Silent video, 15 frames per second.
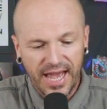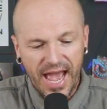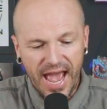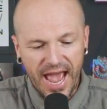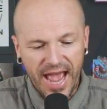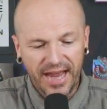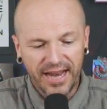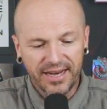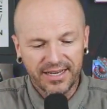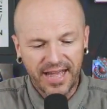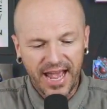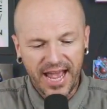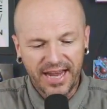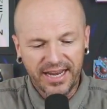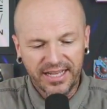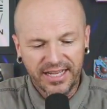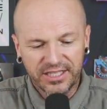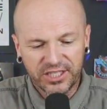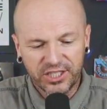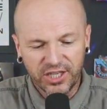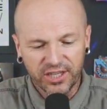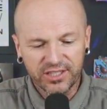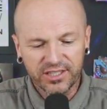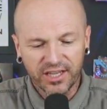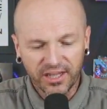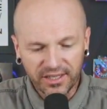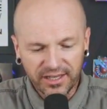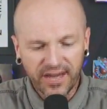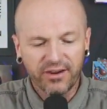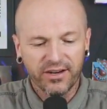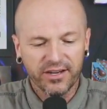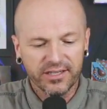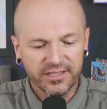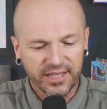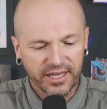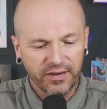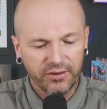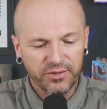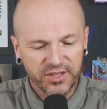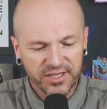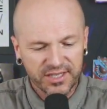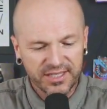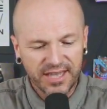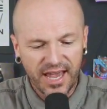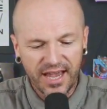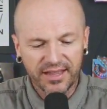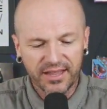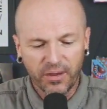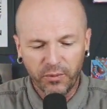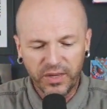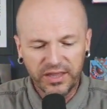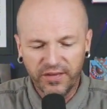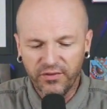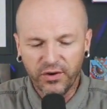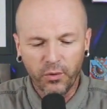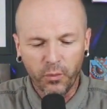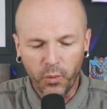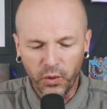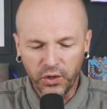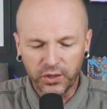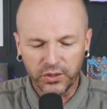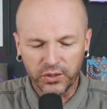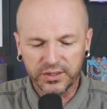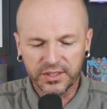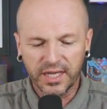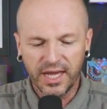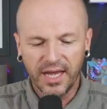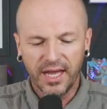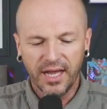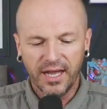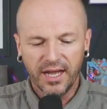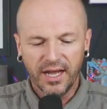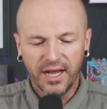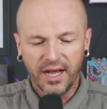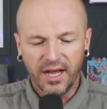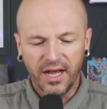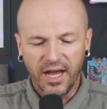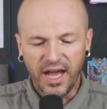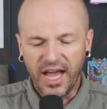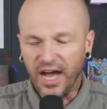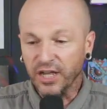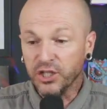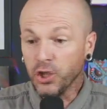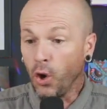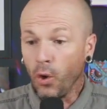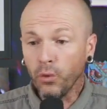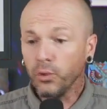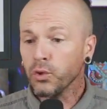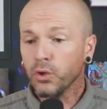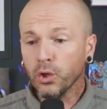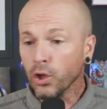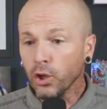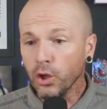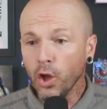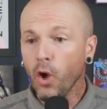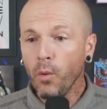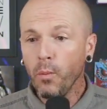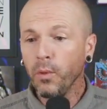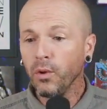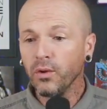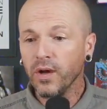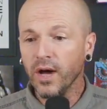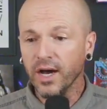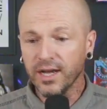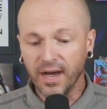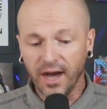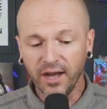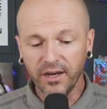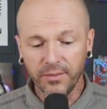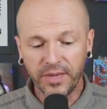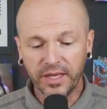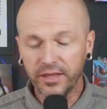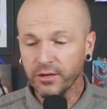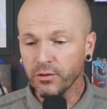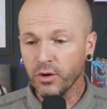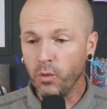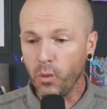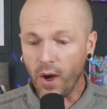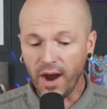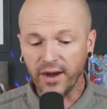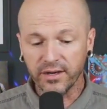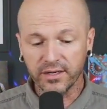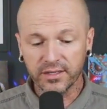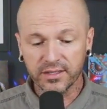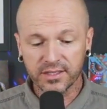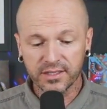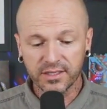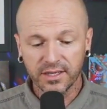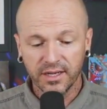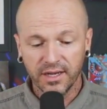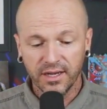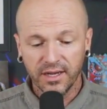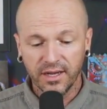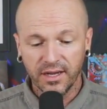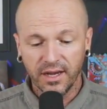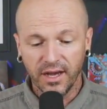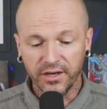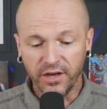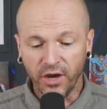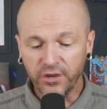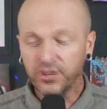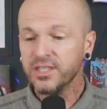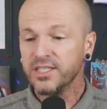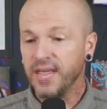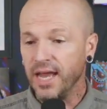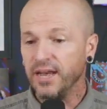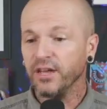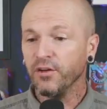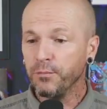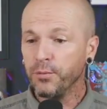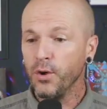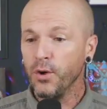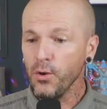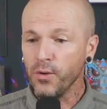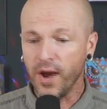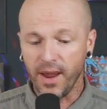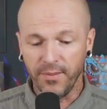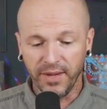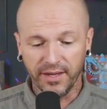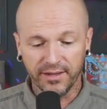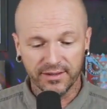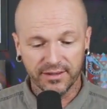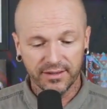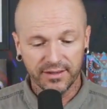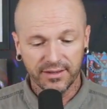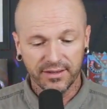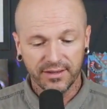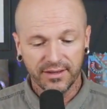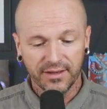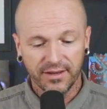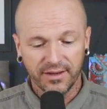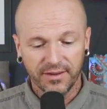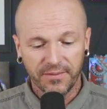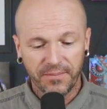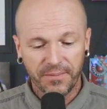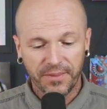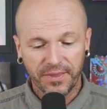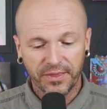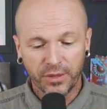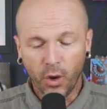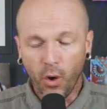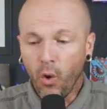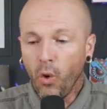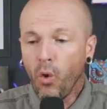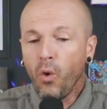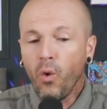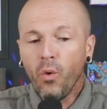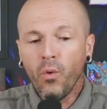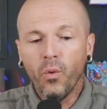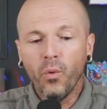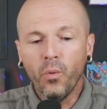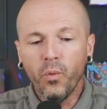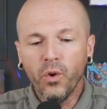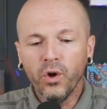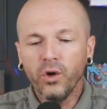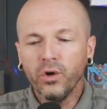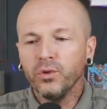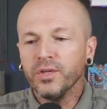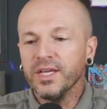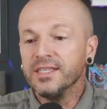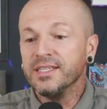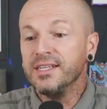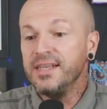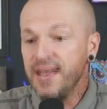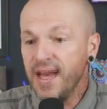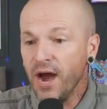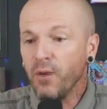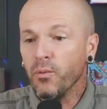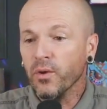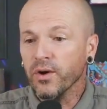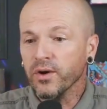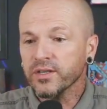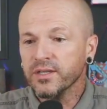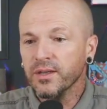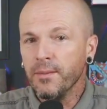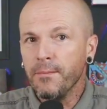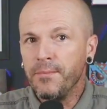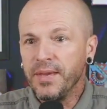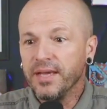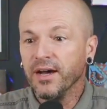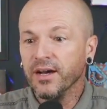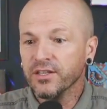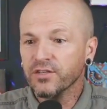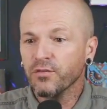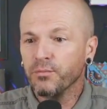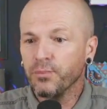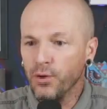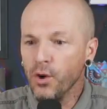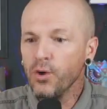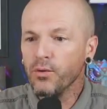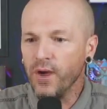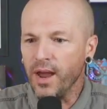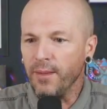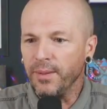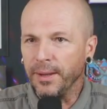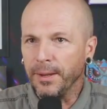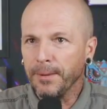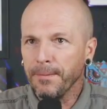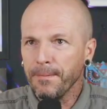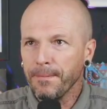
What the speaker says: And it's just hilarious, like I was just saying, that we live in a world, a total global economy that requires an understanding of programming. The whole world is networked because of programming.